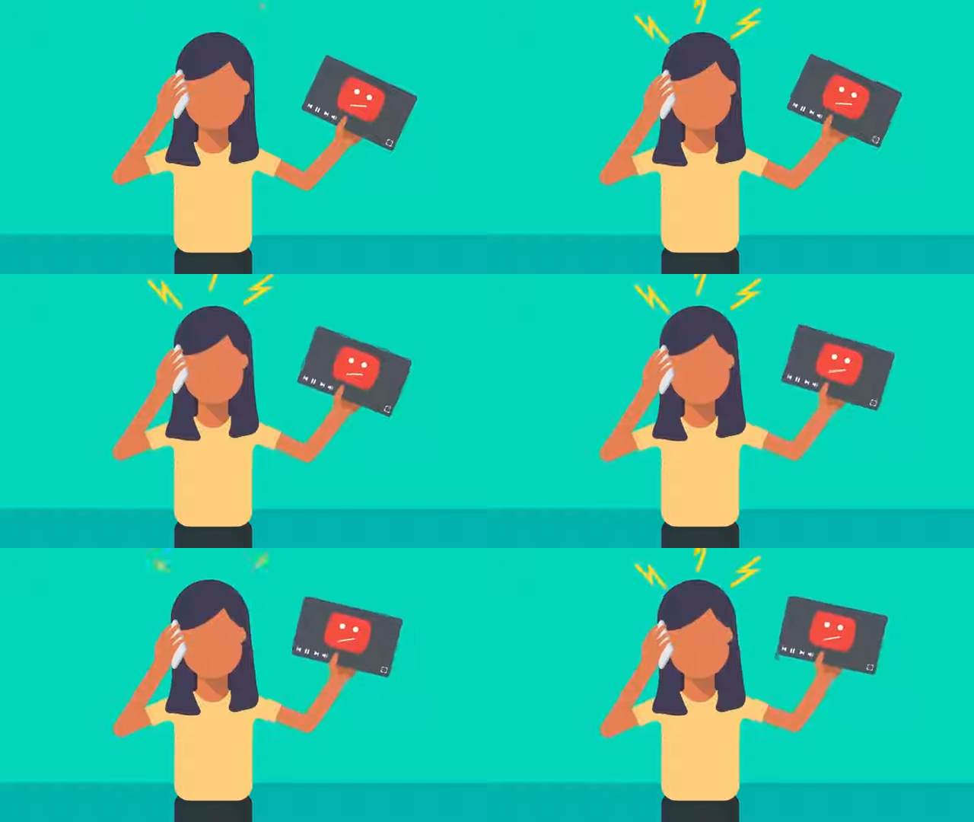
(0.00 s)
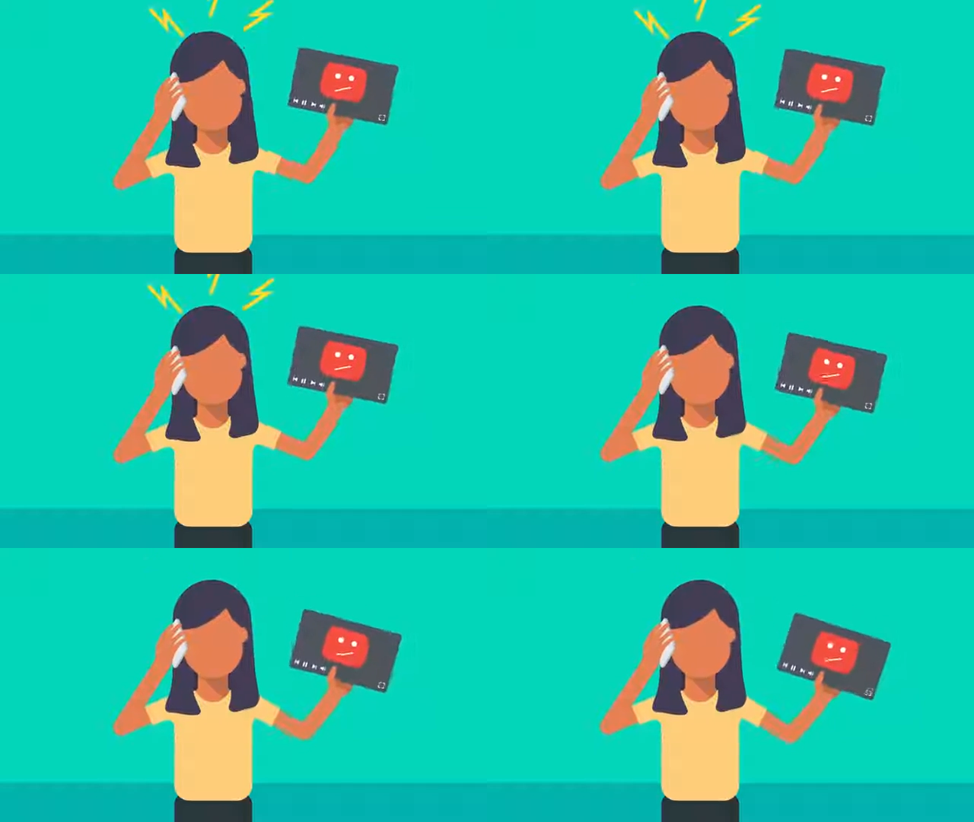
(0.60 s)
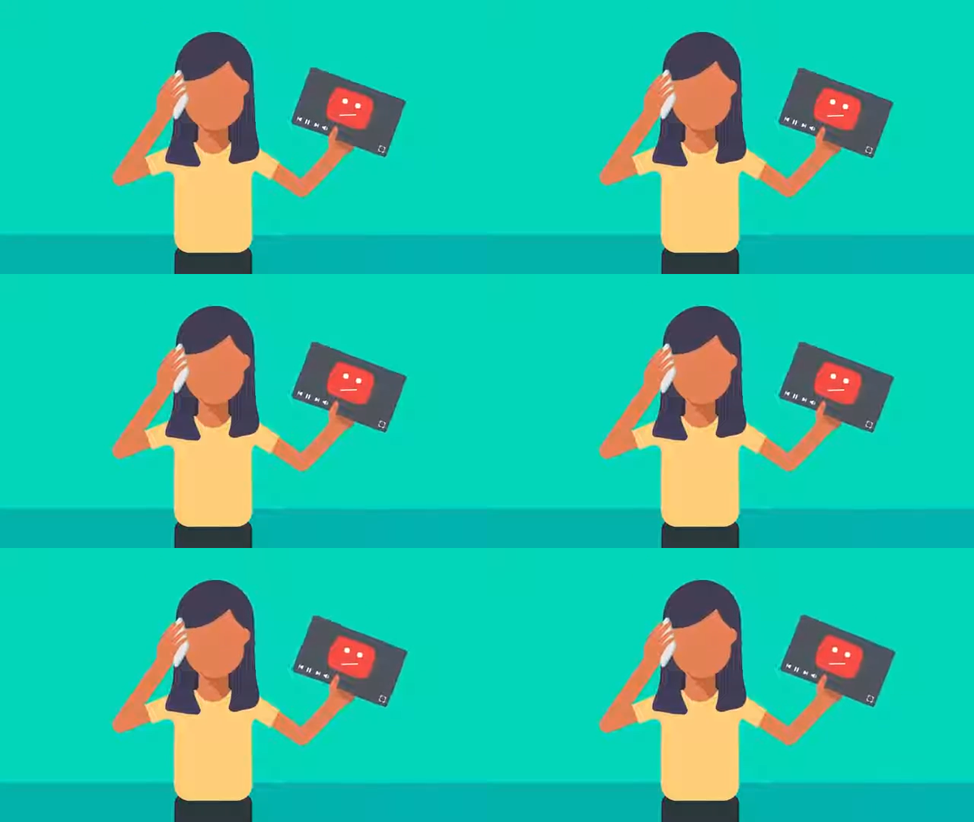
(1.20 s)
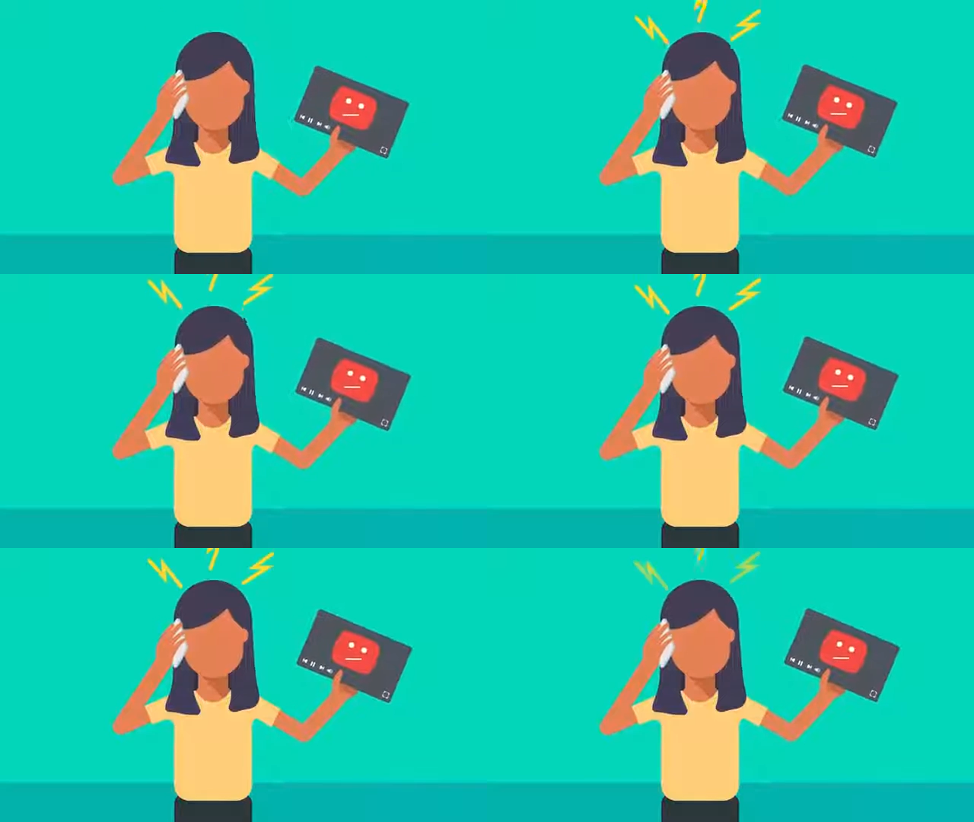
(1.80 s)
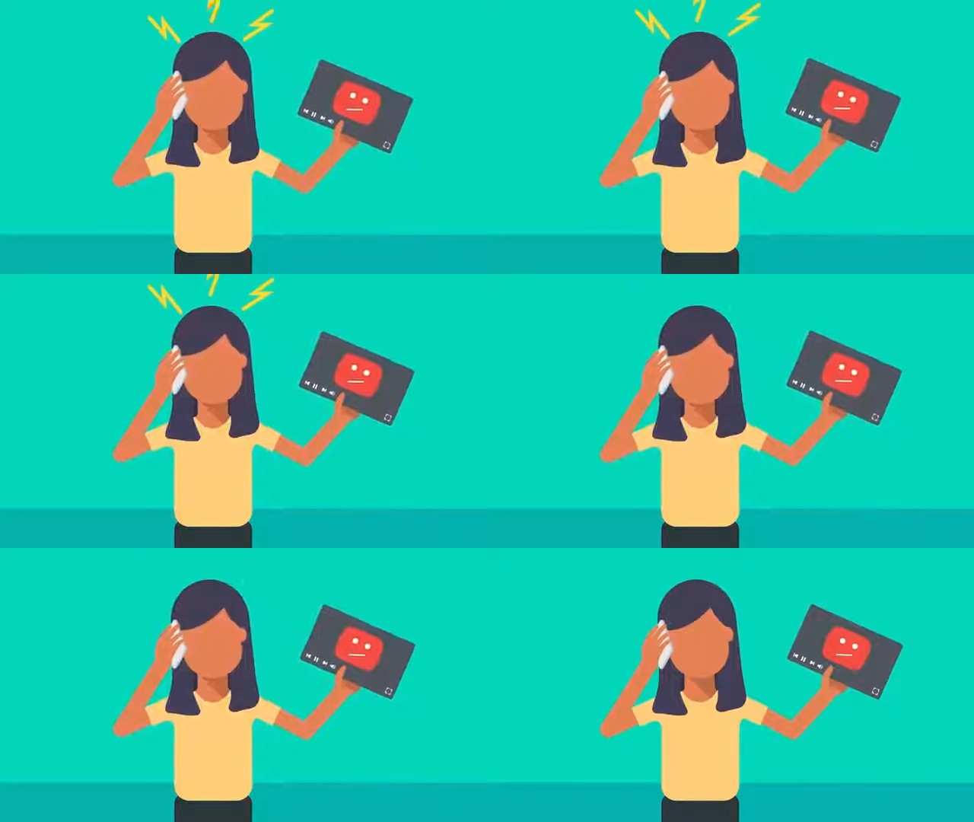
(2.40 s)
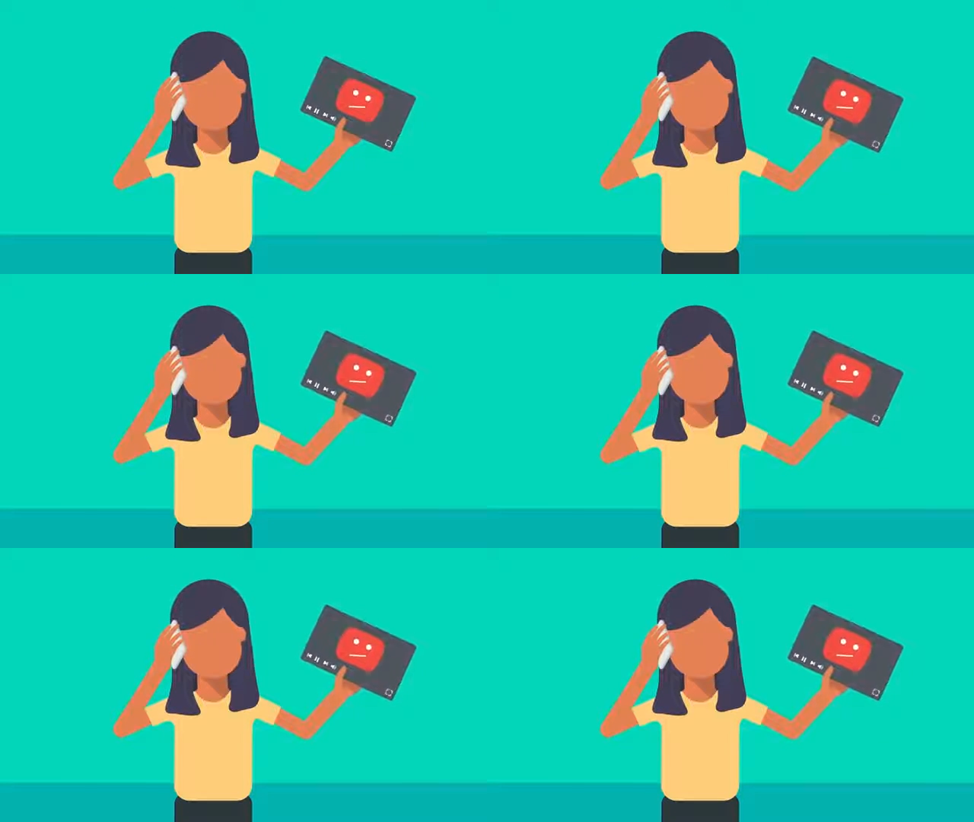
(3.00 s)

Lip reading: Nobody's mouth can be seen.